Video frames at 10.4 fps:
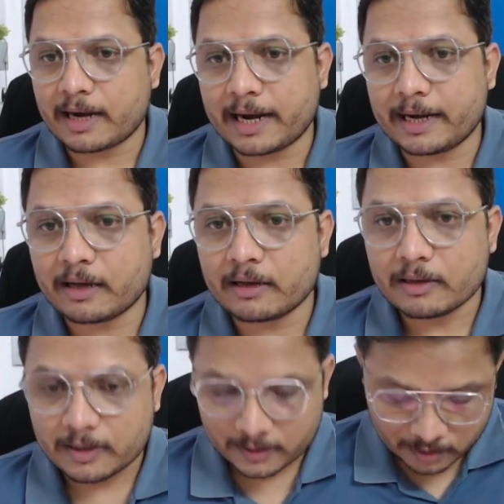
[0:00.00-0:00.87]
right?
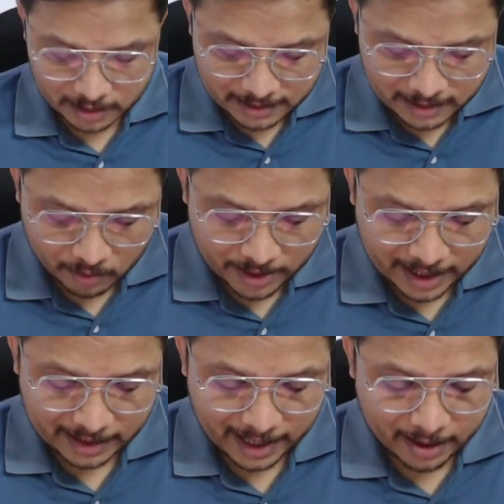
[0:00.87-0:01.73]
So this is how we
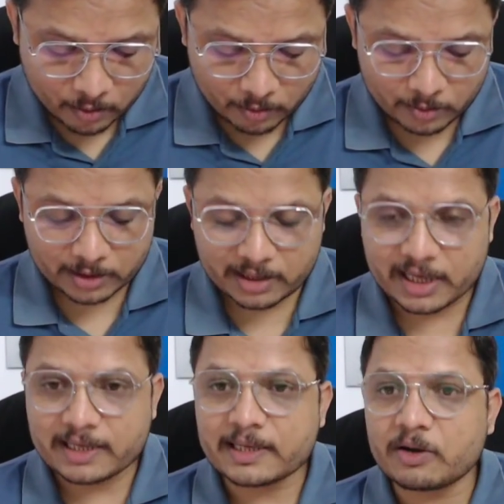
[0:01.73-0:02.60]
can have
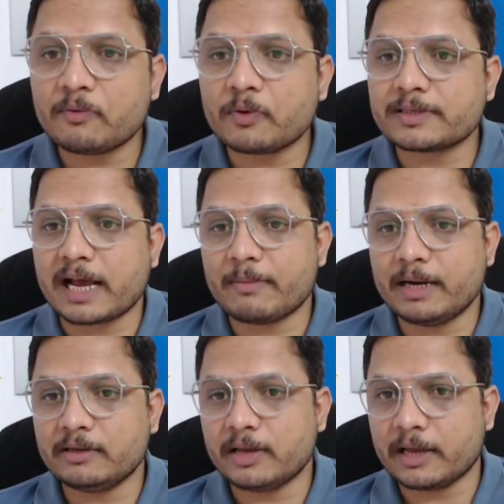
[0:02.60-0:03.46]
T zero for
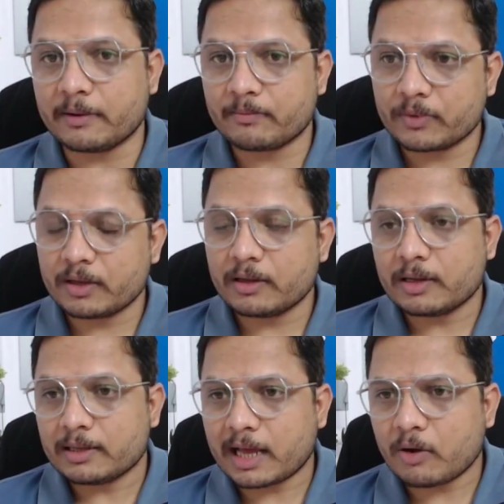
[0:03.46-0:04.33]
segment three.
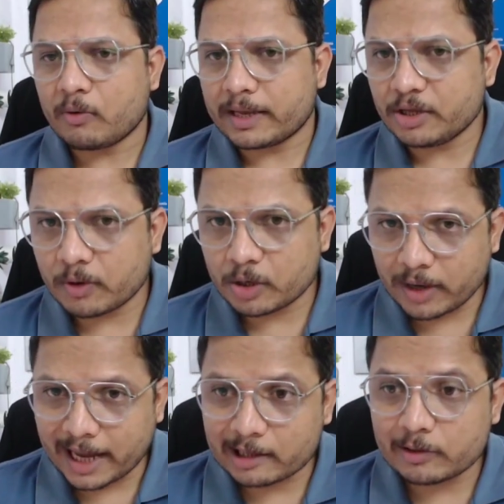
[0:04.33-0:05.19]
Now when you want to
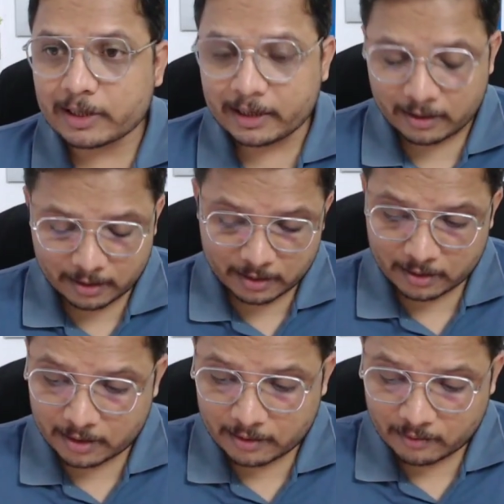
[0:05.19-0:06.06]
calculate,
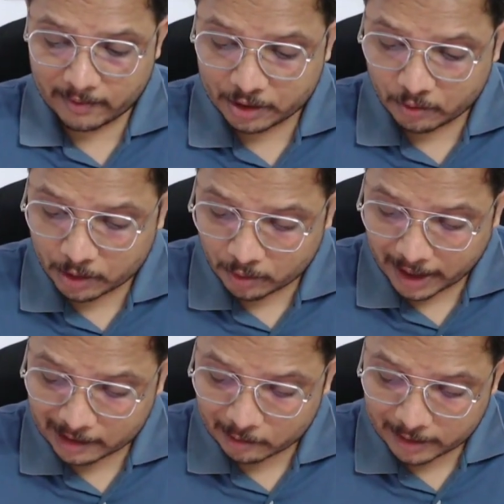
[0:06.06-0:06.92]
when you want to
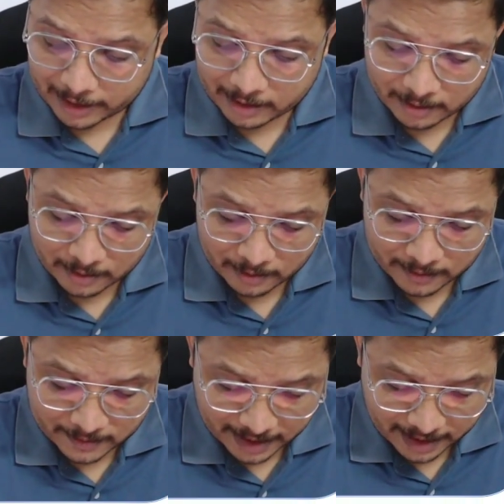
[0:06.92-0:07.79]
calculate
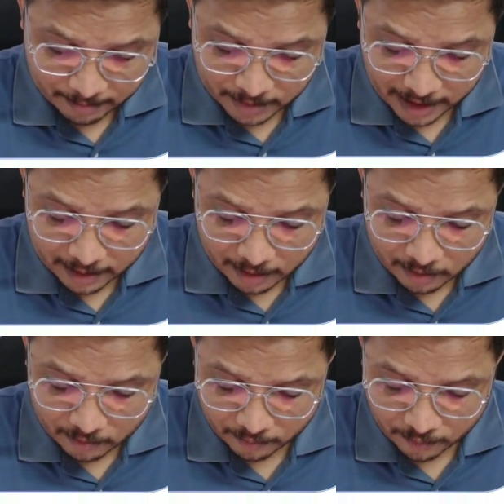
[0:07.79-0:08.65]
same thing
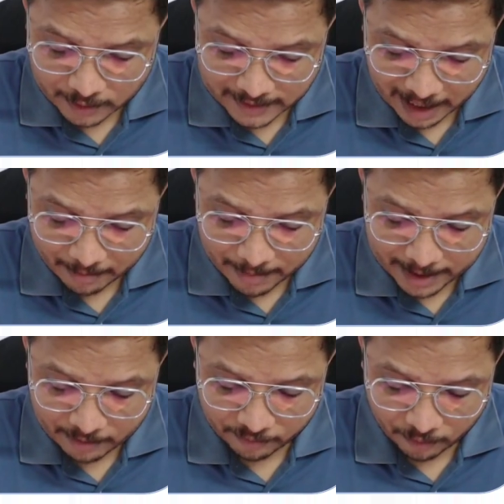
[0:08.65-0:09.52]
for
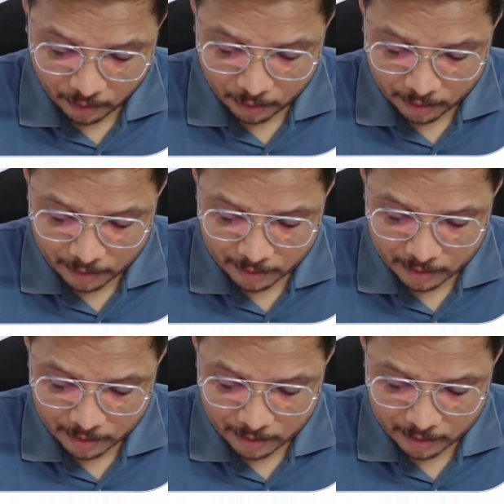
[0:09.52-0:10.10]
segment four,